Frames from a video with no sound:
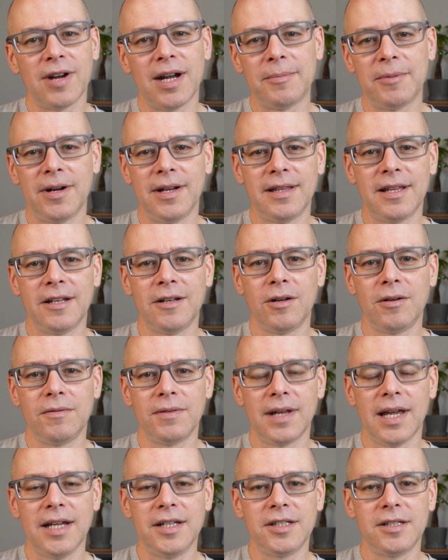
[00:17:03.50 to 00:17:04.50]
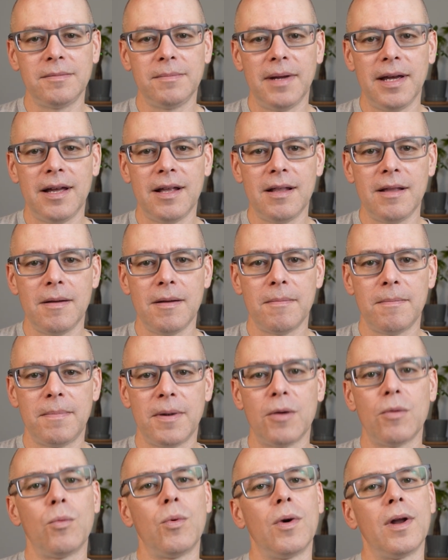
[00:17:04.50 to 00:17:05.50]
or hit that notification bell.
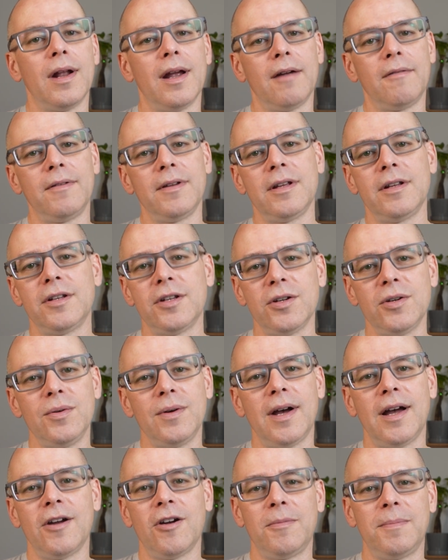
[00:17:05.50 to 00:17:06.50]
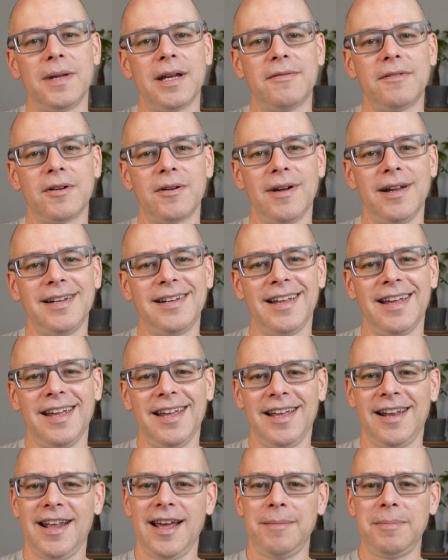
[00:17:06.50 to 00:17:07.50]
But whatever you do, I hope you have a great day
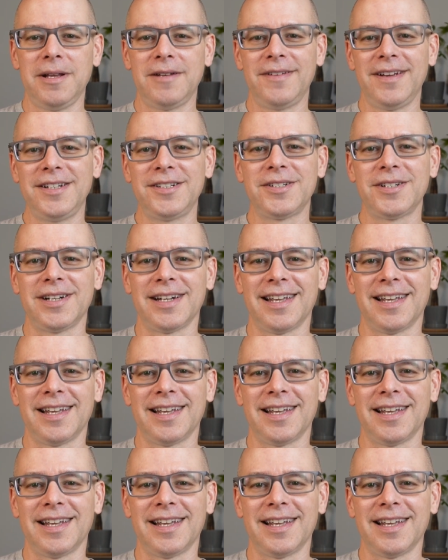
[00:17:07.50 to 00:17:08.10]
and happy adventuring.